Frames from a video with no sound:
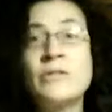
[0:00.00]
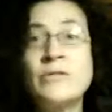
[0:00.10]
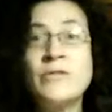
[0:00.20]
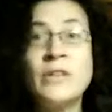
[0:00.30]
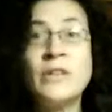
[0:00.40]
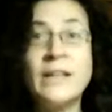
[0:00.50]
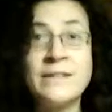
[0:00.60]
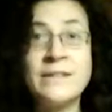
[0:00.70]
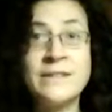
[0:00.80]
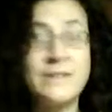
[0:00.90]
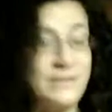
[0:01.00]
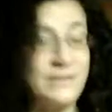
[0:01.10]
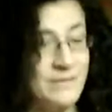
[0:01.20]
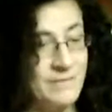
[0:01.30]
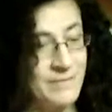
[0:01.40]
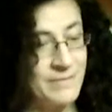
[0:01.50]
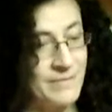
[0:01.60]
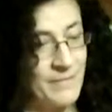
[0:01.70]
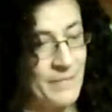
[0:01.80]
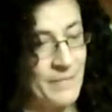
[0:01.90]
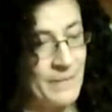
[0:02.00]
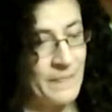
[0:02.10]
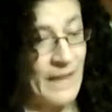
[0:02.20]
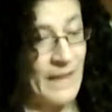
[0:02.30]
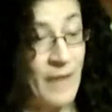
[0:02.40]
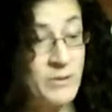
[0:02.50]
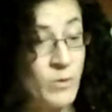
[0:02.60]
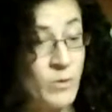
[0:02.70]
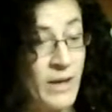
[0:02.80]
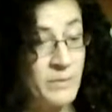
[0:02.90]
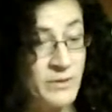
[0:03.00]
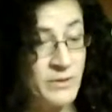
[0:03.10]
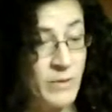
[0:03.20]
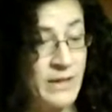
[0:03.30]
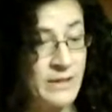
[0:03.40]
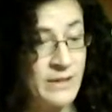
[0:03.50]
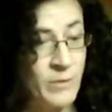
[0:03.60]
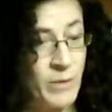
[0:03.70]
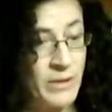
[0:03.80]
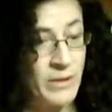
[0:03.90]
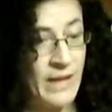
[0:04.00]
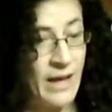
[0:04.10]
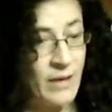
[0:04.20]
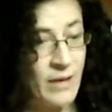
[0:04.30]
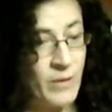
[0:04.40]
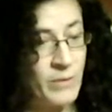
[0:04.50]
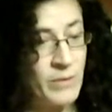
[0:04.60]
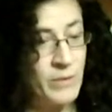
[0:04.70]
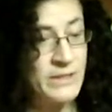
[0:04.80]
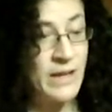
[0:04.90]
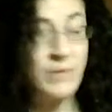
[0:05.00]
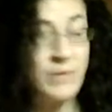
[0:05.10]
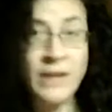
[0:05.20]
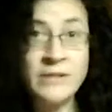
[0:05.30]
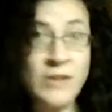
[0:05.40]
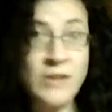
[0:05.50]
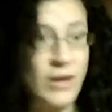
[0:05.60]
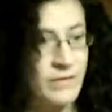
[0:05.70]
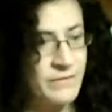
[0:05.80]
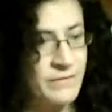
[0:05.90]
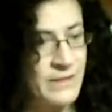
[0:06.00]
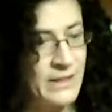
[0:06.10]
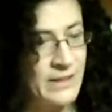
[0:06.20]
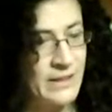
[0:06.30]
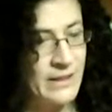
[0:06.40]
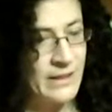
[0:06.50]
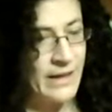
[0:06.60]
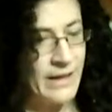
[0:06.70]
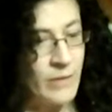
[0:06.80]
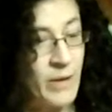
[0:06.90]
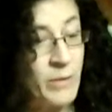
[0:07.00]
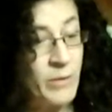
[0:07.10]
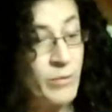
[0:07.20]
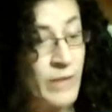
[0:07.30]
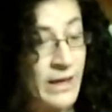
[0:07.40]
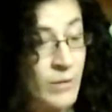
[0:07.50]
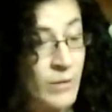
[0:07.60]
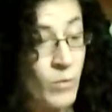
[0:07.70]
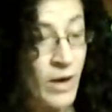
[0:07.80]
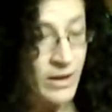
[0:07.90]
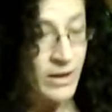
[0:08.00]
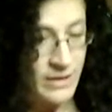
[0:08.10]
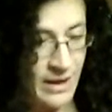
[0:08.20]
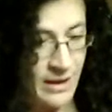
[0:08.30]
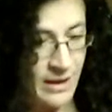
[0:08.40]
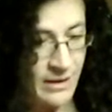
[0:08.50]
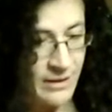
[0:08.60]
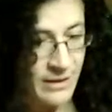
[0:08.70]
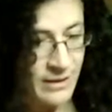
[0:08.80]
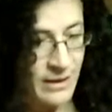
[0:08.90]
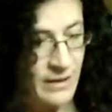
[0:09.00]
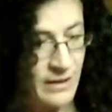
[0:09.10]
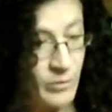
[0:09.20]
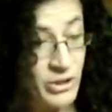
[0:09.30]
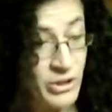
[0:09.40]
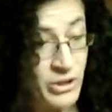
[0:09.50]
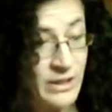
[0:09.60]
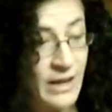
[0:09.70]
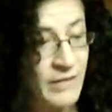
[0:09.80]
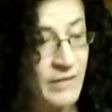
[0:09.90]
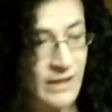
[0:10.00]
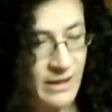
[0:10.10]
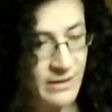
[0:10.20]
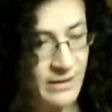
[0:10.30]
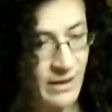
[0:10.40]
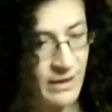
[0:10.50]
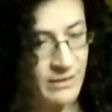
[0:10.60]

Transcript: for London. I was quite persuaded that we were there when we were 10 miles off, and when we really were there, that we should never get there.